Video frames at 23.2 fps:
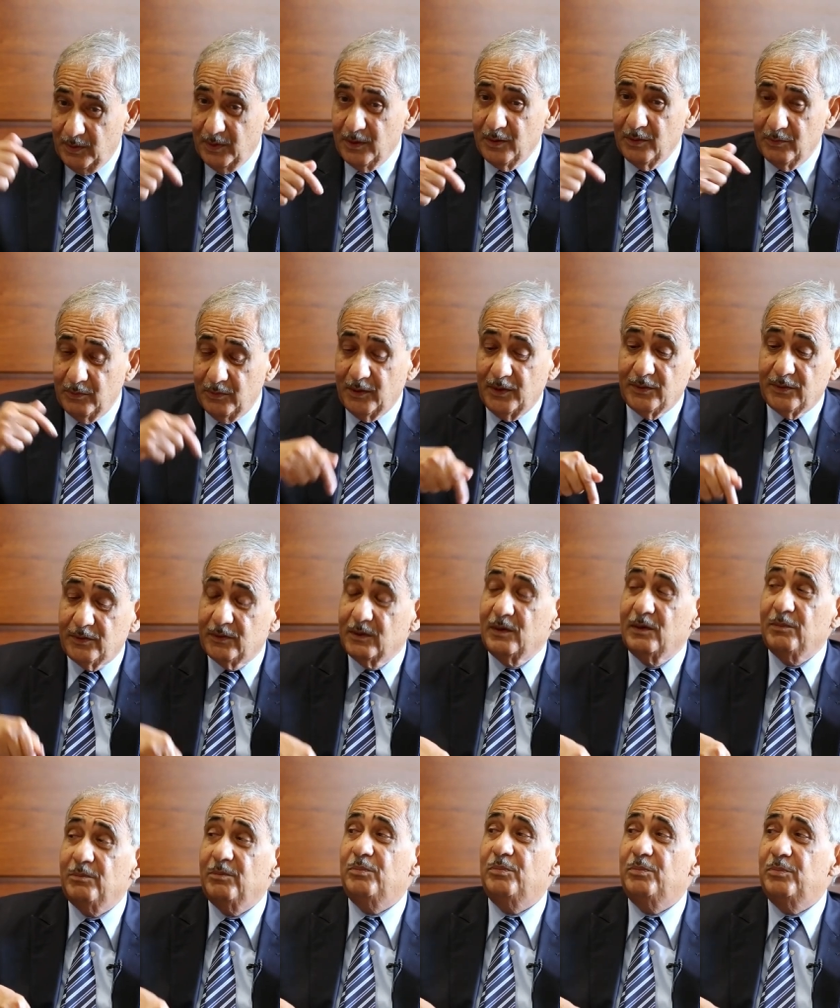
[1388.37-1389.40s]
Because I still
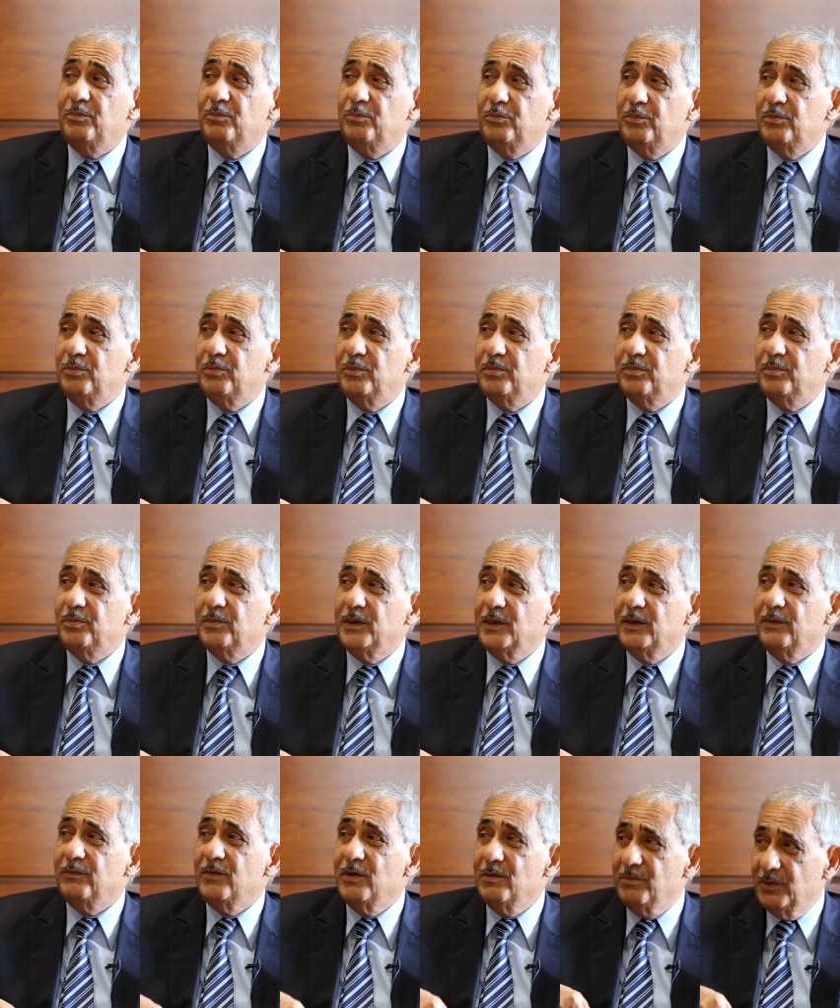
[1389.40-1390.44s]

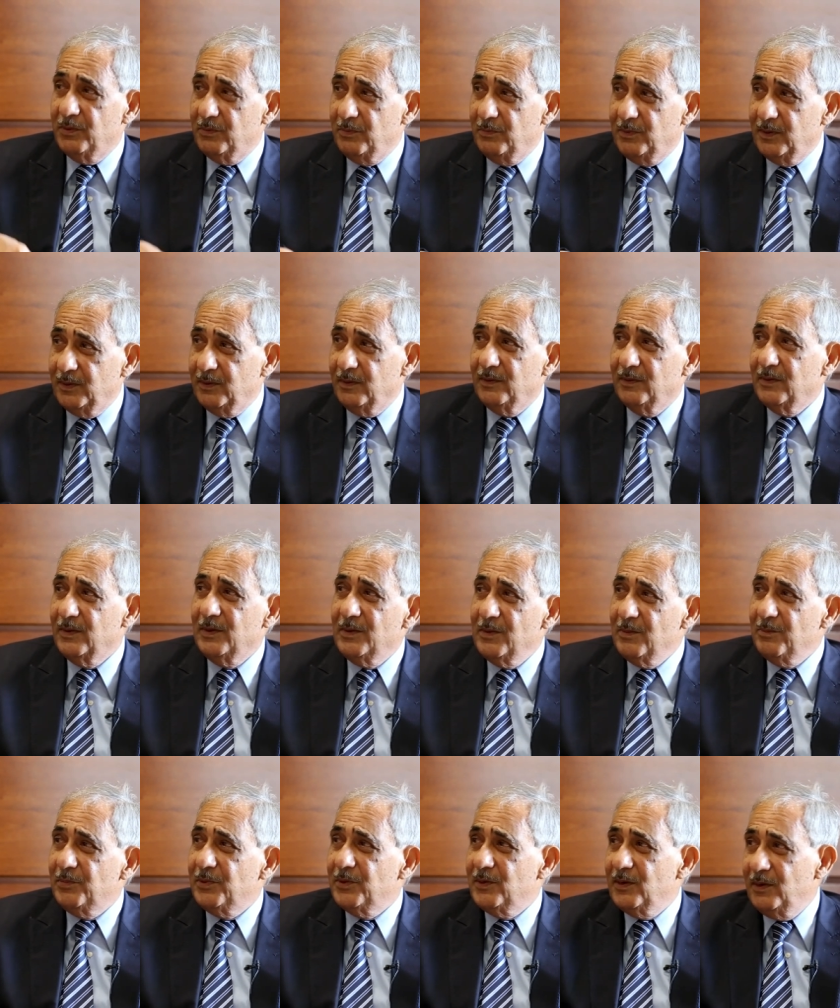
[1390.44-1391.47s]
give number one
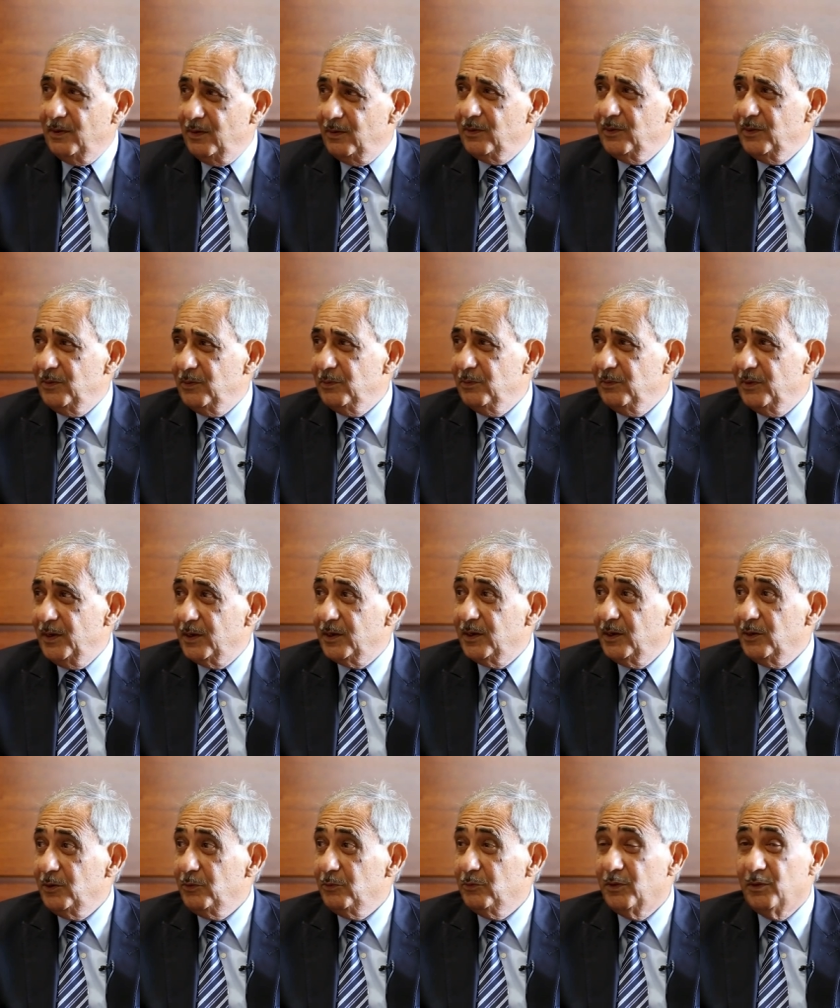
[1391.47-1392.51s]
priority to
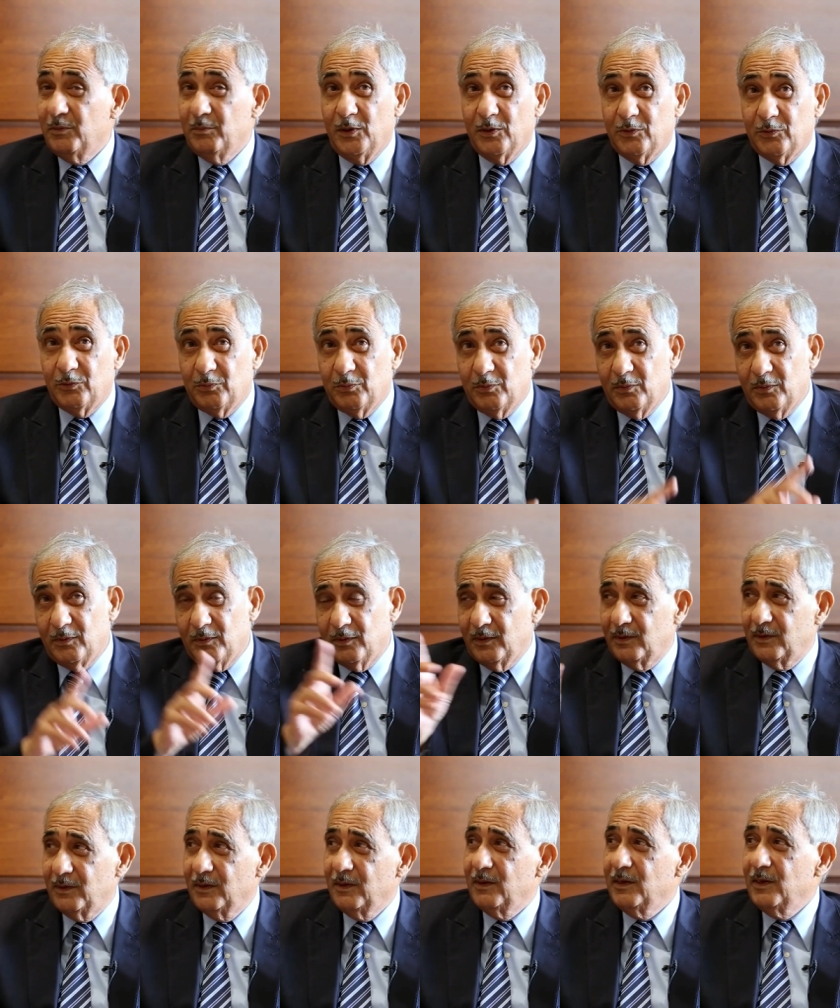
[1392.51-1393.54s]
AKU and make sure that
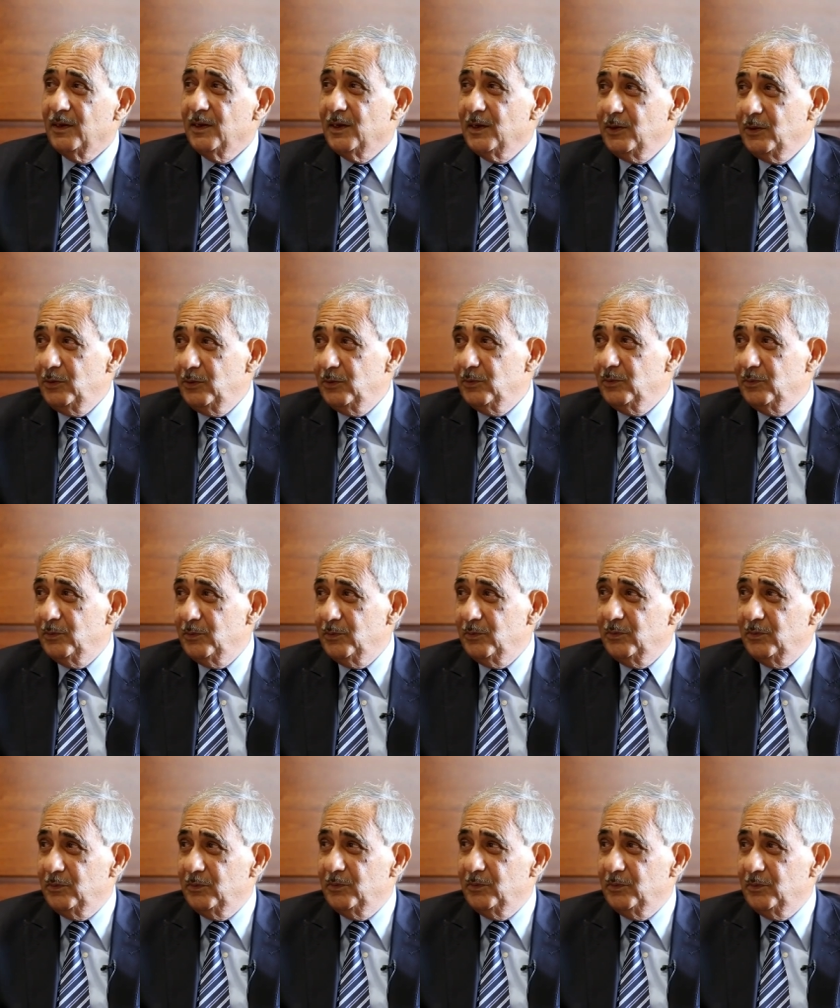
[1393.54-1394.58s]

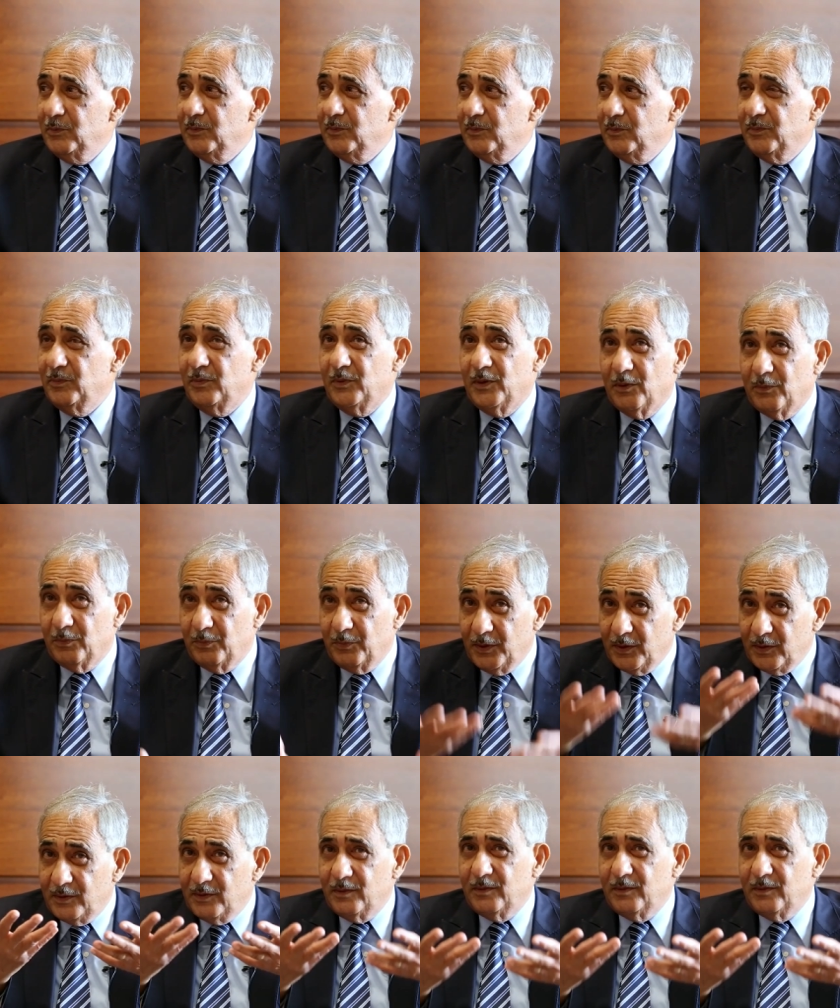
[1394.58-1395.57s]
you that we